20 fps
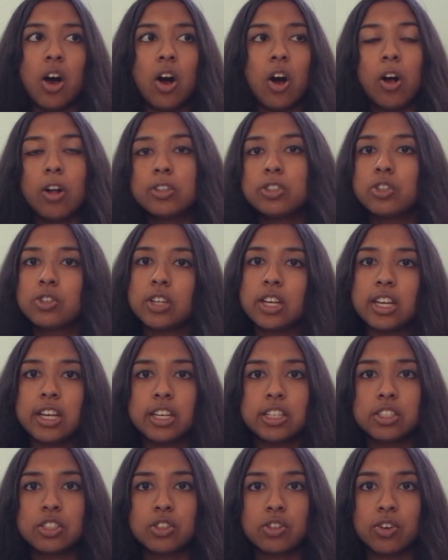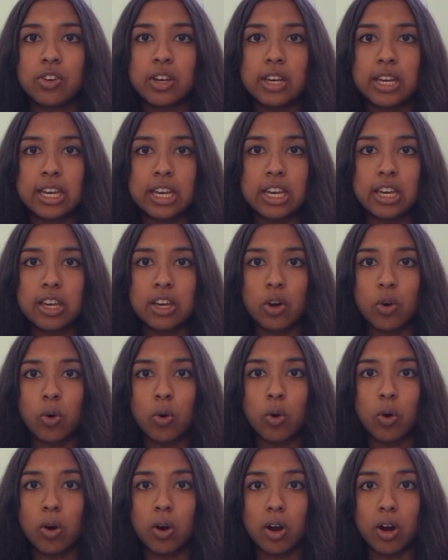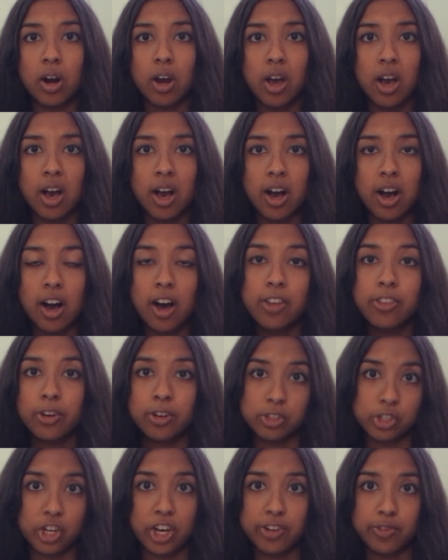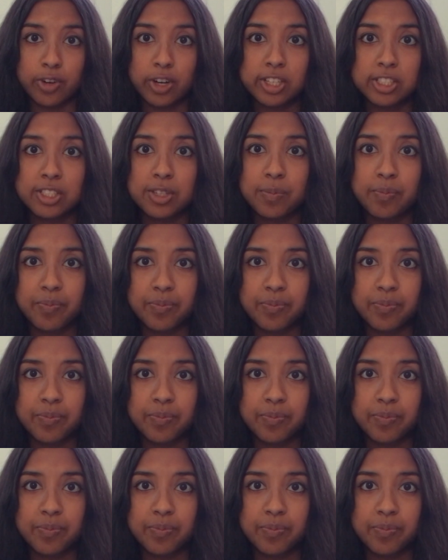alternate history, or other genres.